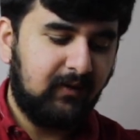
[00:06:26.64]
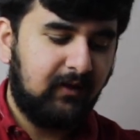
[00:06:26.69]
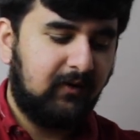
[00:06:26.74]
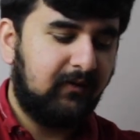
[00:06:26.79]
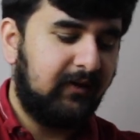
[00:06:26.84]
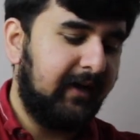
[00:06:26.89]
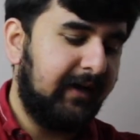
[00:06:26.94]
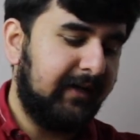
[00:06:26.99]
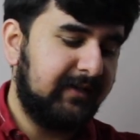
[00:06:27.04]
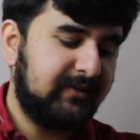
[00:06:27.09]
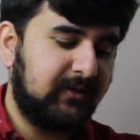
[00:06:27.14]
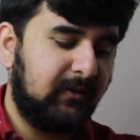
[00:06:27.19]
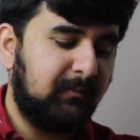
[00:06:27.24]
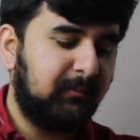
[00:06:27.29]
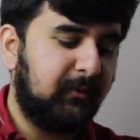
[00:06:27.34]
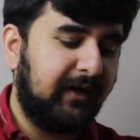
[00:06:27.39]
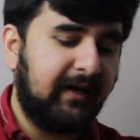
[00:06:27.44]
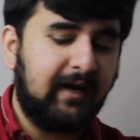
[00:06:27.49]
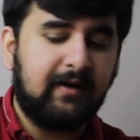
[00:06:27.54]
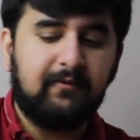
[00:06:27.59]
Alright, so
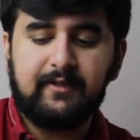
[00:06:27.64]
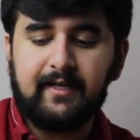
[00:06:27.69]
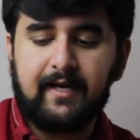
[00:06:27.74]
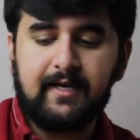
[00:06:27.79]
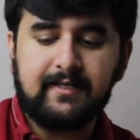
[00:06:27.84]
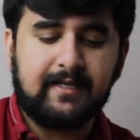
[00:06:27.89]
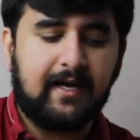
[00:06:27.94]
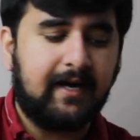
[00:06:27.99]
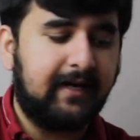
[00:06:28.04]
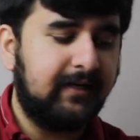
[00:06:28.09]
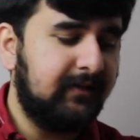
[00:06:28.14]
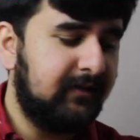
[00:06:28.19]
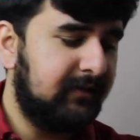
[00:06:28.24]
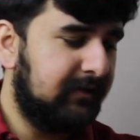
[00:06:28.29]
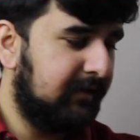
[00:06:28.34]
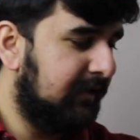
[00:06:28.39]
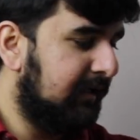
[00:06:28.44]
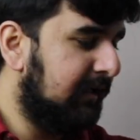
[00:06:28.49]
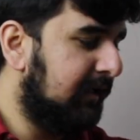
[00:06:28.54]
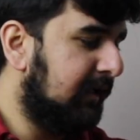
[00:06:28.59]
putting everything aside,
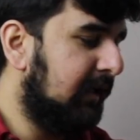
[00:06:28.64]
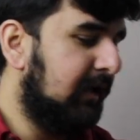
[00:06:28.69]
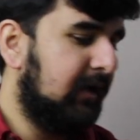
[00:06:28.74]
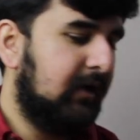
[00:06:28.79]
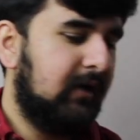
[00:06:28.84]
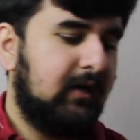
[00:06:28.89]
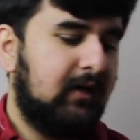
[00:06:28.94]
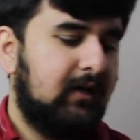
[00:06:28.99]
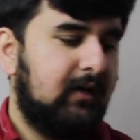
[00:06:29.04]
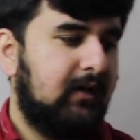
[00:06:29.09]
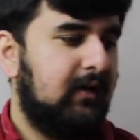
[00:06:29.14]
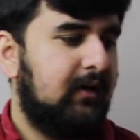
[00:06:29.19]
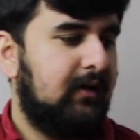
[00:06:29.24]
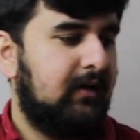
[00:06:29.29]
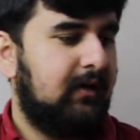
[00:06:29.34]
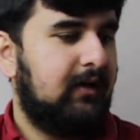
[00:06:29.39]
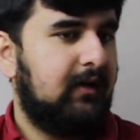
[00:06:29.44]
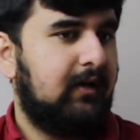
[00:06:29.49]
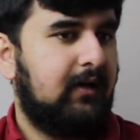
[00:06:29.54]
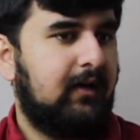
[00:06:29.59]

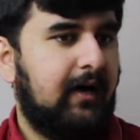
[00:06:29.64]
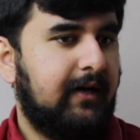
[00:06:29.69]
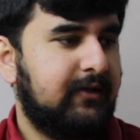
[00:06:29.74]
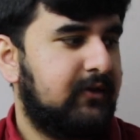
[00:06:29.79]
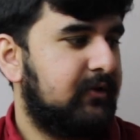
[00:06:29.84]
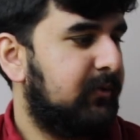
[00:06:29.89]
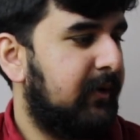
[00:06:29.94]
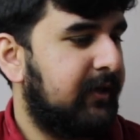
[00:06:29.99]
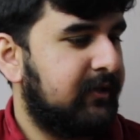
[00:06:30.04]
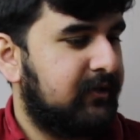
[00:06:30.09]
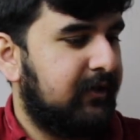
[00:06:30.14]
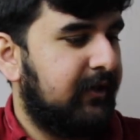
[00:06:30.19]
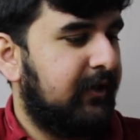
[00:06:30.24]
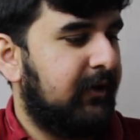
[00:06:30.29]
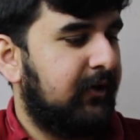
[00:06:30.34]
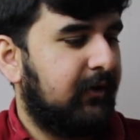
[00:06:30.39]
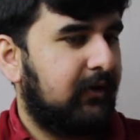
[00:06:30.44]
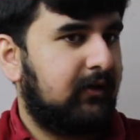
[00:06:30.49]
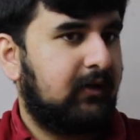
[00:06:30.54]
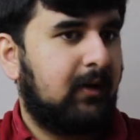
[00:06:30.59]
I just want
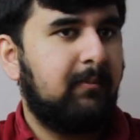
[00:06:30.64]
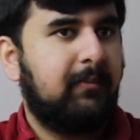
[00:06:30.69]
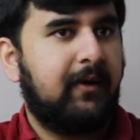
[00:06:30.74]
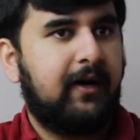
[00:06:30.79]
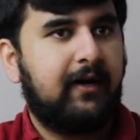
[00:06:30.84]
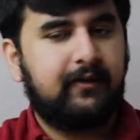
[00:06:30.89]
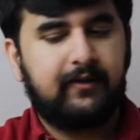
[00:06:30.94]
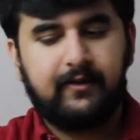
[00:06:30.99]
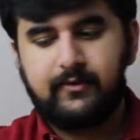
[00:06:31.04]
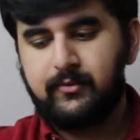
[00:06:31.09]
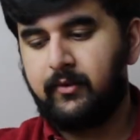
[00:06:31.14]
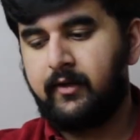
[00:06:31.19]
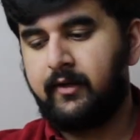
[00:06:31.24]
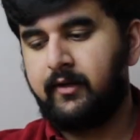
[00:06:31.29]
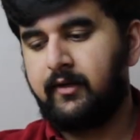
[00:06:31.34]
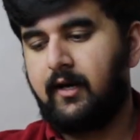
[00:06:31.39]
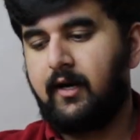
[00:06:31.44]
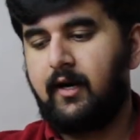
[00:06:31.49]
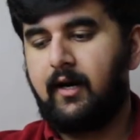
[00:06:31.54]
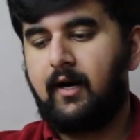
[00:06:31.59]
to, compare this
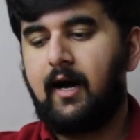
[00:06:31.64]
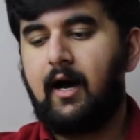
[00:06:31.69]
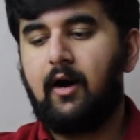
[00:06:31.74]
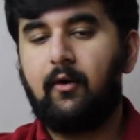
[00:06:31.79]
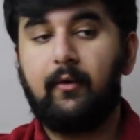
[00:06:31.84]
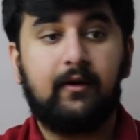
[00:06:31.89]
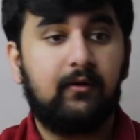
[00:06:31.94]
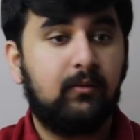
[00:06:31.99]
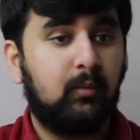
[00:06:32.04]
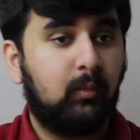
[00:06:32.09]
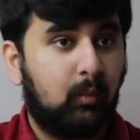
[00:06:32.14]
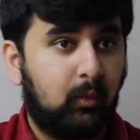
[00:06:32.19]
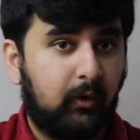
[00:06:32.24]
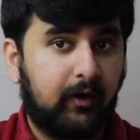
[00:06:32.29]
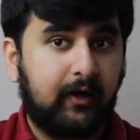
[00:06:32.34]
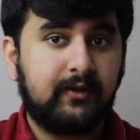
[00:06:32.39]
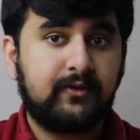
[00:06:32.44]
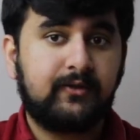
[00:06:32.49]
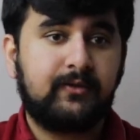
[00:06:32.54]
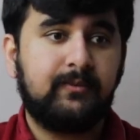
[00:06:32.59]
one, how it
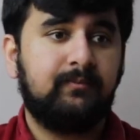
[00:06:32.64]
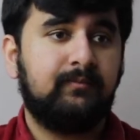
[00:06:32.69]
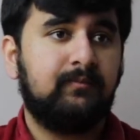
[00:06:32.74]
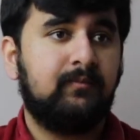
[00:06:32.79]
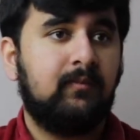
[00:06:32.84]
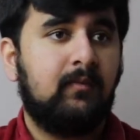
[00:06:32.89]
works.